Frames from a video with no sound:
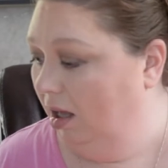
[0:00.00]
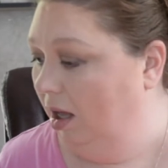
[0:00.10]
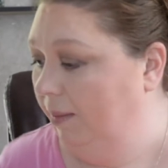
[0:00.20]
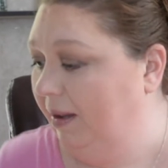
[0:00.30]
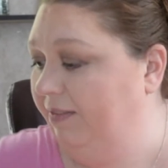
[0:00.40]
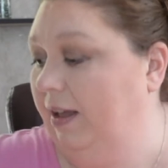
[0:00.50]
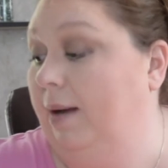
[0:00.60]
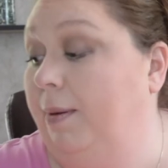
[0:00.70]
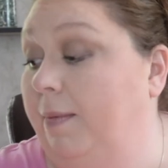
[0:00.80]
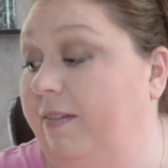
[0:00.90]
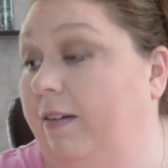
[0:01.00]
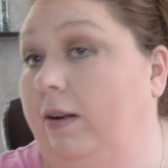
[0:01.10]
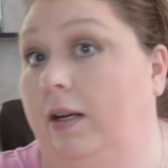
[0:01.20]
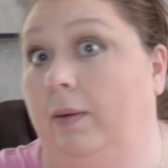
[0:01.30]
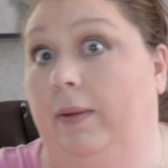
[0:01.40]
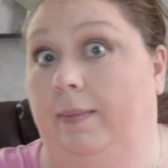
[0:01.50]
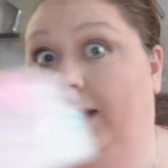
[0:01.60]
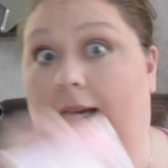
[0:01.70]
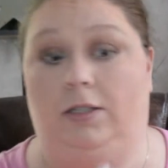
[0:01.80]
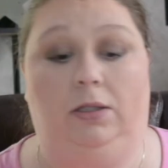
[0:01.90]
On my, and I brought my phone in here with
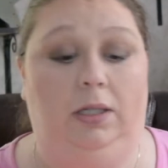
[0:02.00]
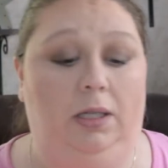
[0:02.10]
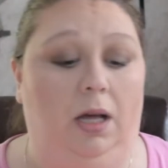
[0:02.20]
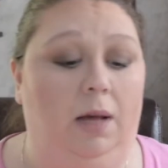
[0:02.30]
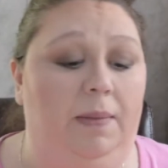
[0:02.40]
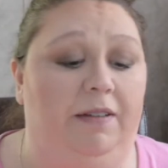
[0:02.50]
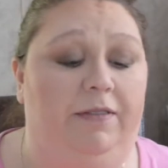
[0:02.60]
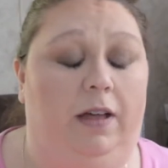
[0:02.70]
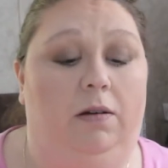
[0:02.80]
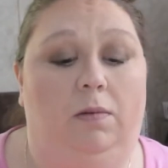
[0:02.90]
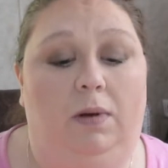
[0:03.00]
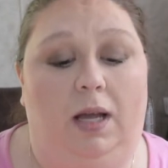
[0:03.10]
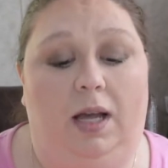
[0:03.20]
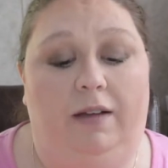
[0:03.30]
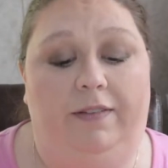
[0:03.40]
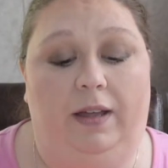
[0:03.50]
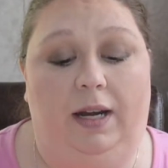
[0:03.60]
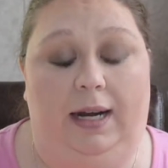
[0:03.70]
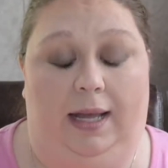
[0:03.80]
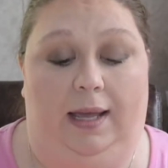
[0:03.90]
me actually. On my phone, I found
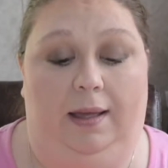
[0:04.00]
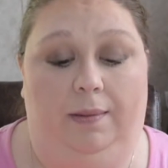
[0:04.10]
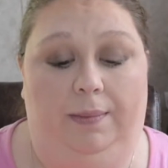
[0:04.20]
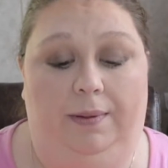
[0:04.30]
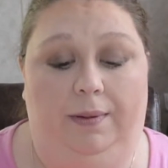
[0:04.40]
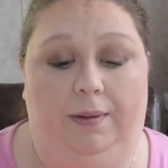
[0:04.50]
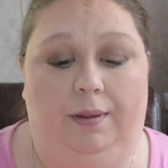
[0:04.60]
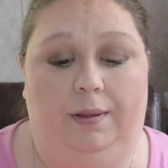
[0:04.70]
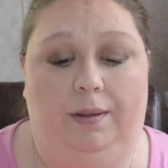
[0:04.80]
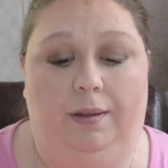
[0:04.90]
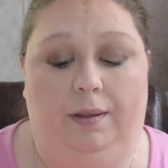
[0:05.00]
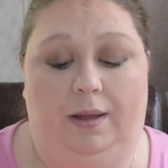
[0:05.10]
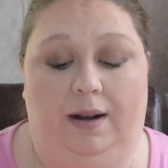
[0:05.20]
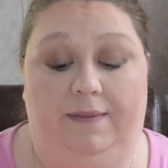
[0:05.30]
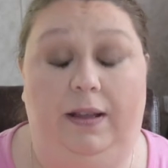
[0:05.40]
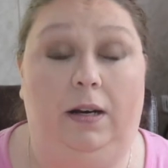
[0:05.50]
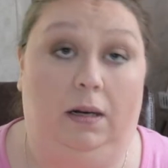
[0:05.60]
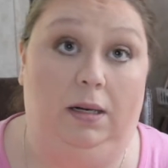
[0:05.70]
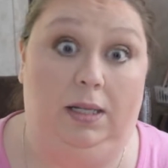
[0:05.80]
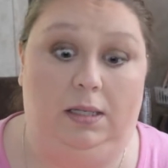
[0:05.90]
an app and I found it
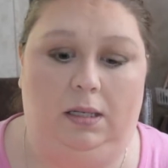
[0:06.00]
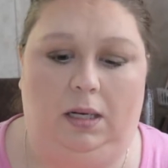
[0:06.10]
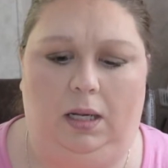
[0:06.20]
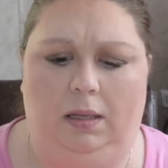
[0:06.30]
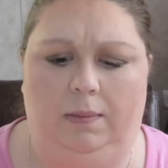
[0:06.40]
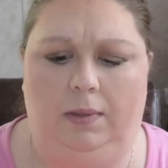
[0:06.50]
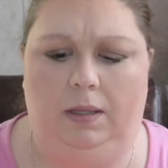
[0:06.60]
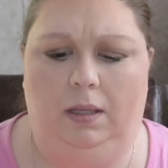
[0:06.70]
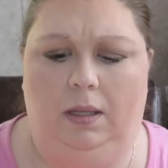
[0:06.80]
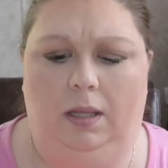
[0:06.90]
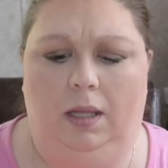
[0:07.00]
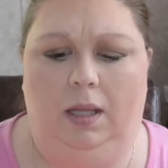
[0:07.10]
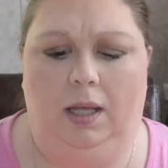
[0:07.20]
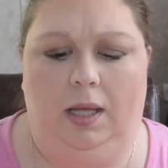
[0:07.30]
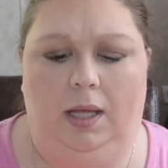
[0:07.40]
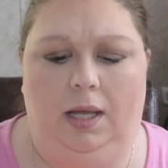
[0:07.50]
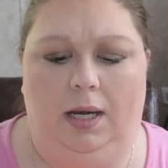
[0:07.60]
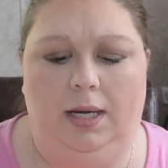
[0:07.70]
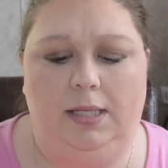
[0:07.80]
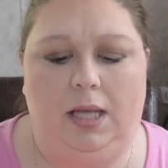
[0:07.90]
on Instagram.
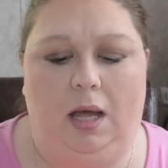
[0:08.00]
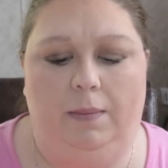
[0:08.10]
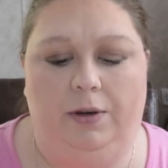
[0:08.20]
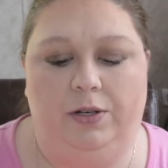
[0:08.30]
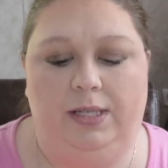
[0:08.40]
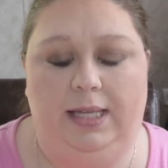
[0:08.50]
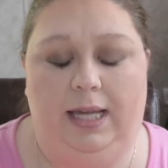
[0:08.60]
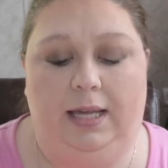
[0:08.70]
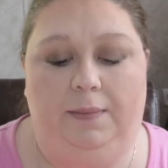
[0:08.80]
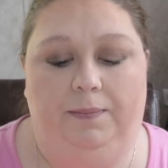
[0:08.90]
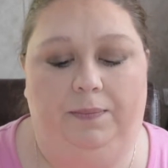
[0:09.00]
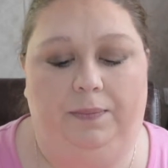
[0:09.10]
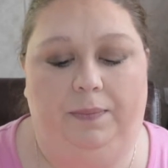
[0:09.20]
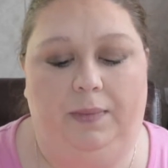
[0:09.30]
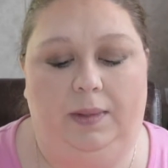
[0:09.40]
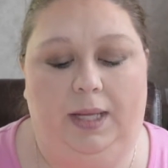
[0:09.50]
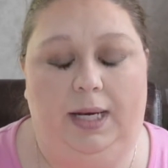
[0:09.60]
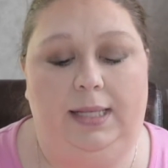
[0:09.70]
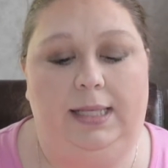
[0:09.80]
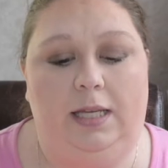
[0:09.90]
And it is called Mercari. It
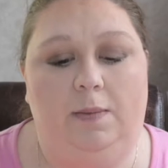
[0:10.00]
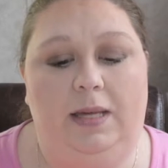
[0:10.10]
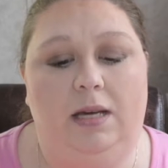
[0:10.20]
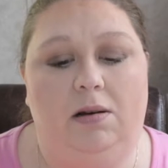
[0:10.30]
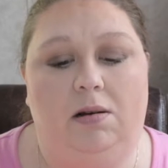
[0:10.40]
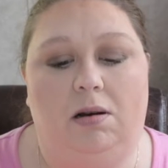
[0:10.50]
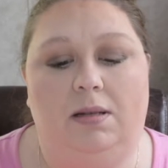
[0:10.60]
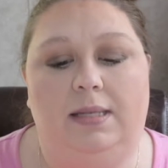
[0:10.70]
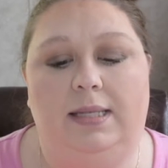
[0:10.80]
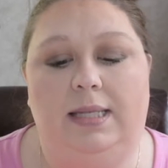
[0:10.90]
is M-E-R-C-A-R-I.